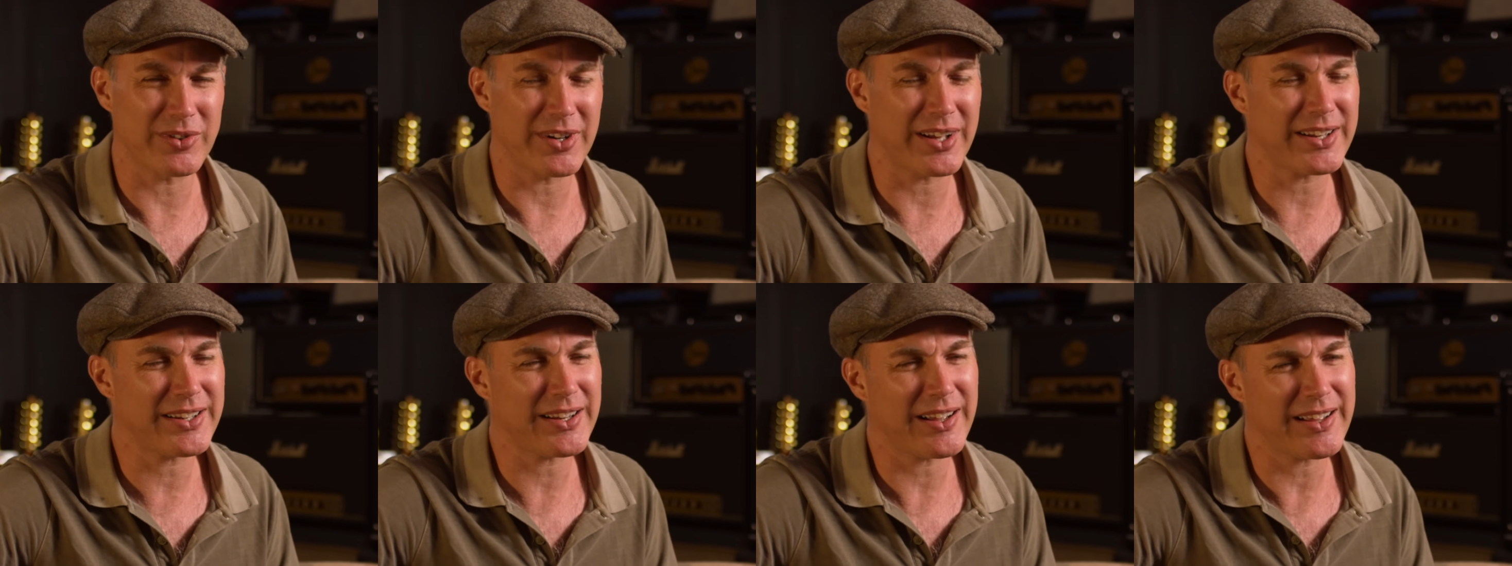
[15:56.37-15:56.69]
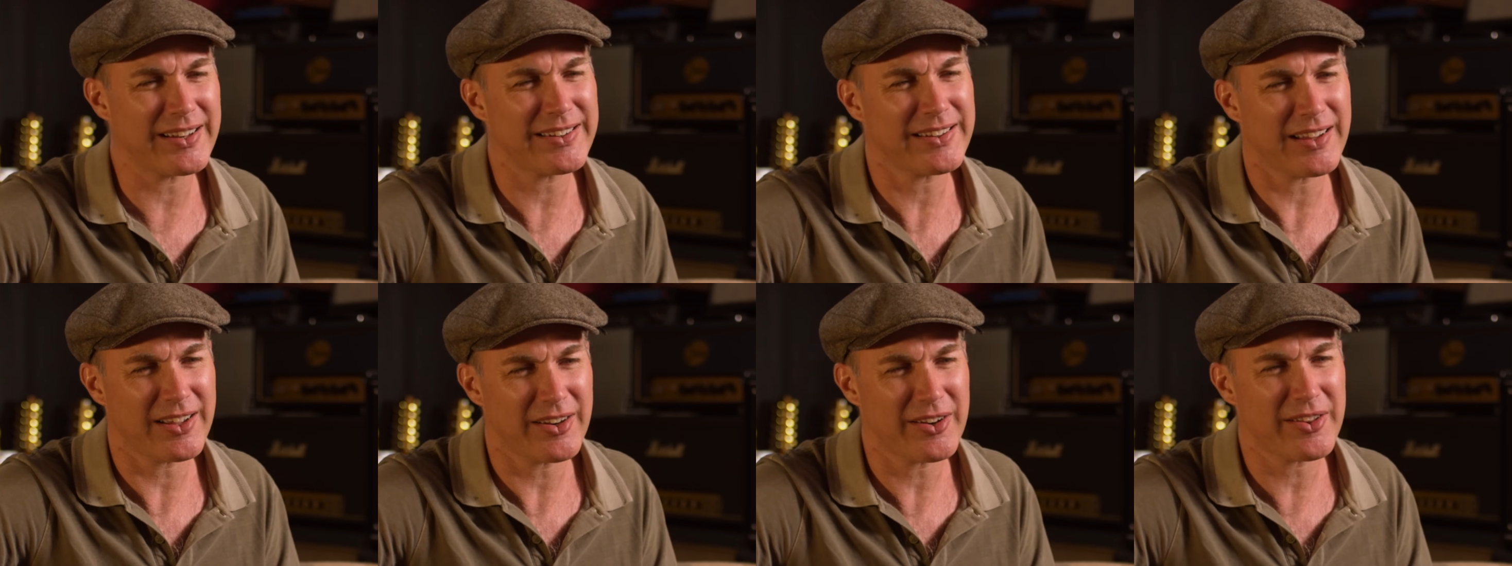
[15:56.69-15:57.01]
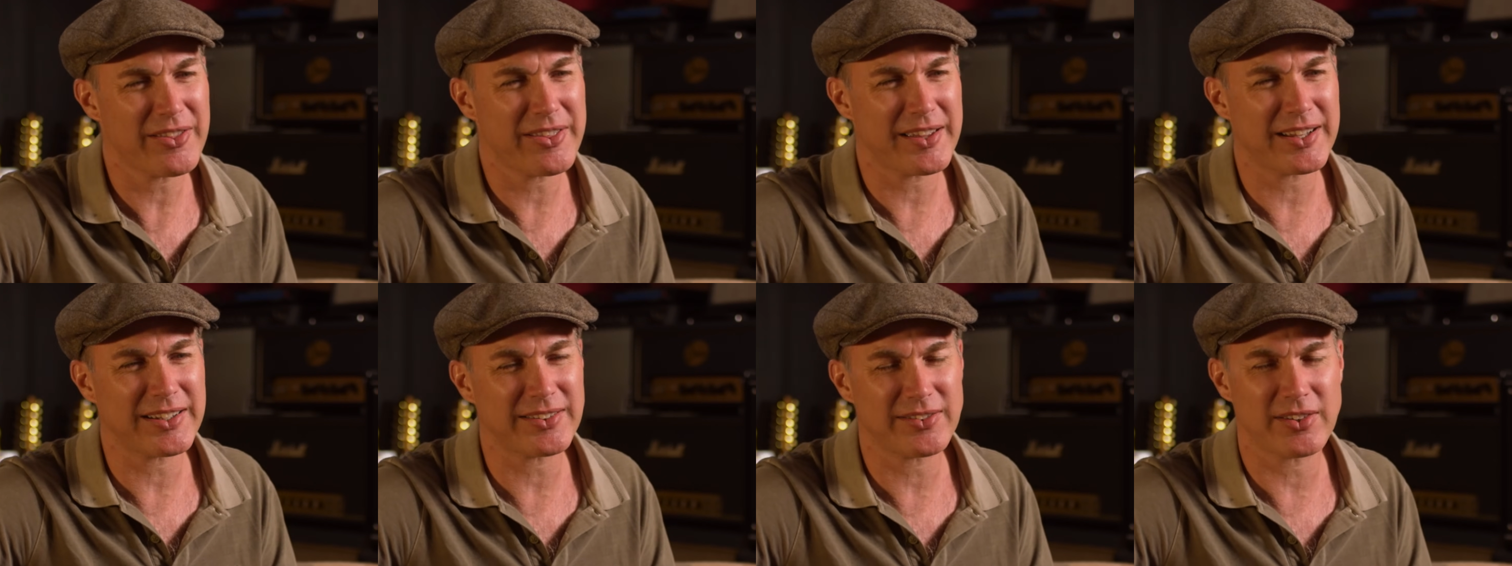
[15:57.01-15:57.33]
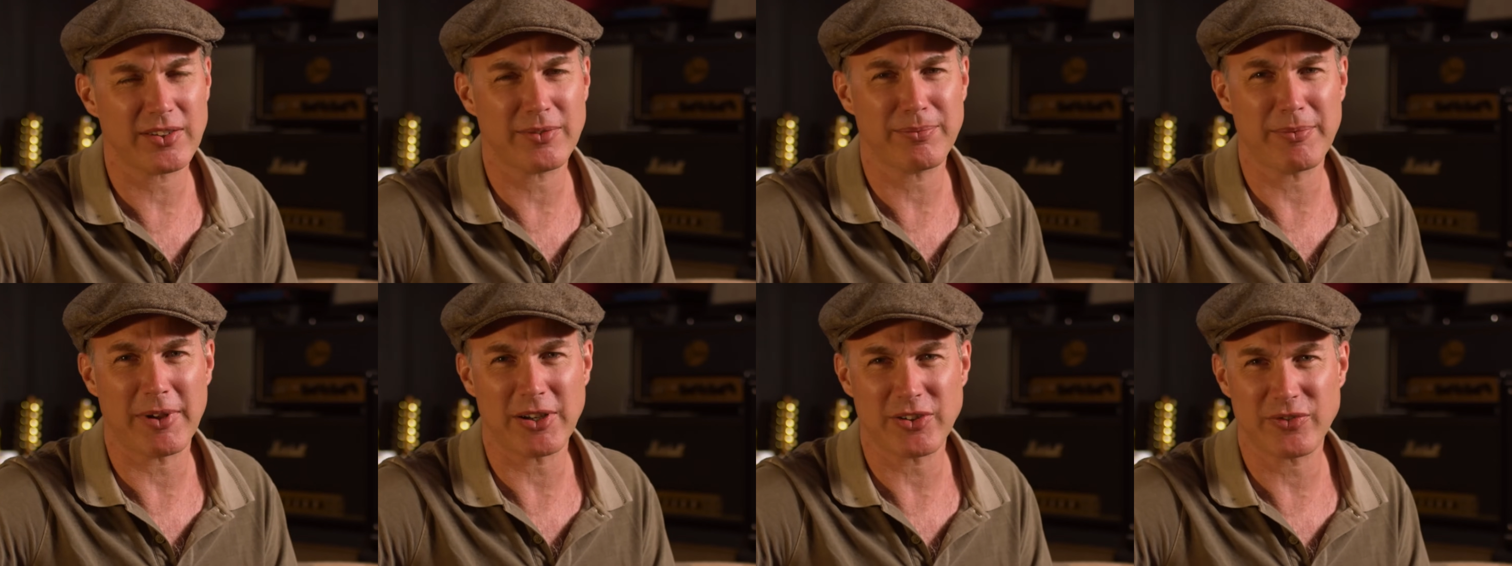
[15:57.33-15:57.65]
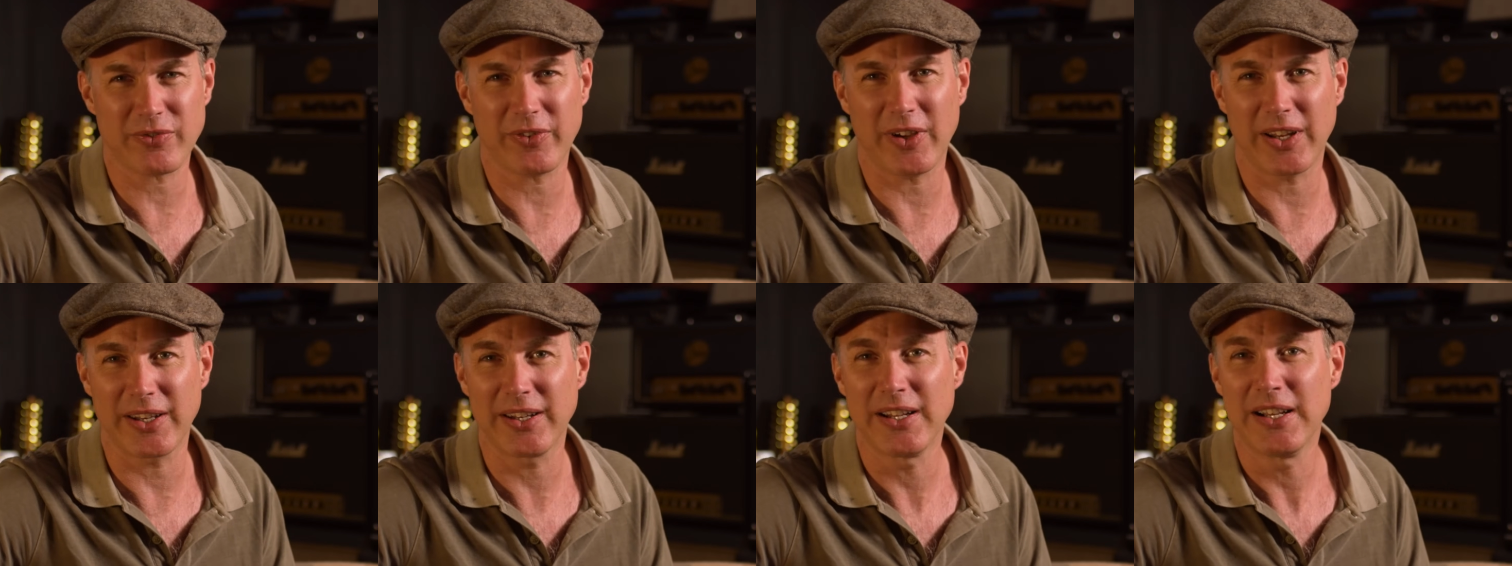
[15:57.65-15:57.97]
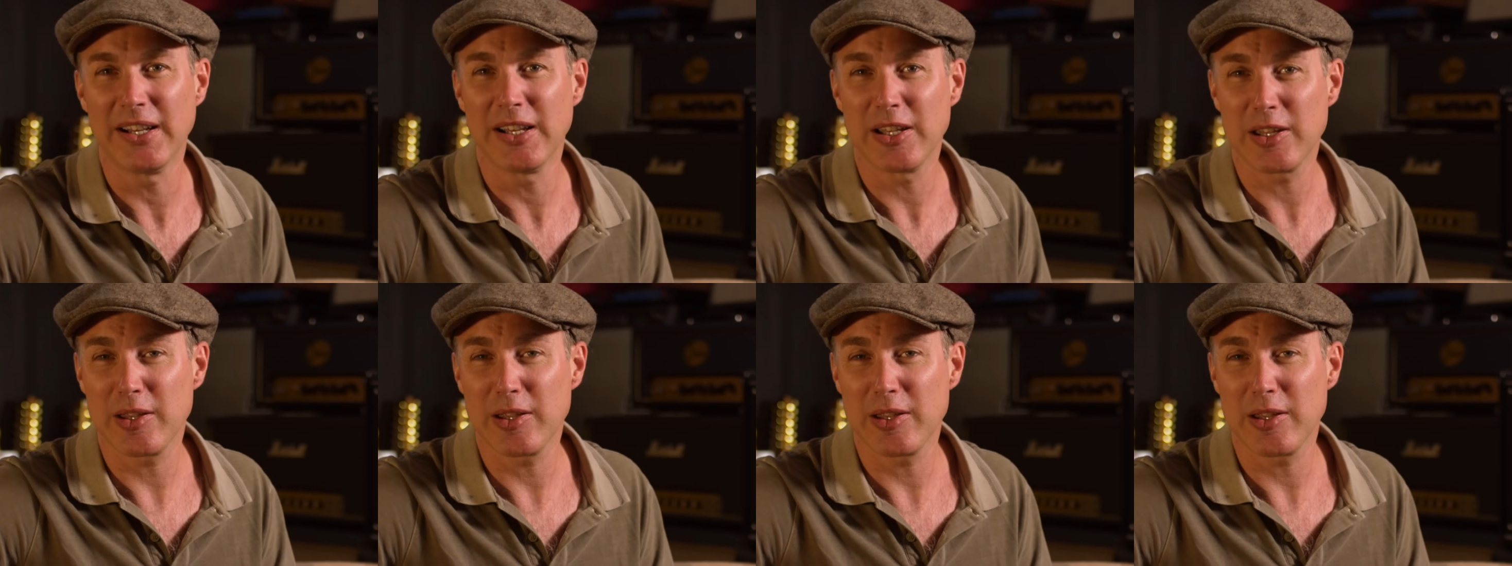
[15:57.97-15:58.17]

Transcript: No, I, I don't think it's as much fun.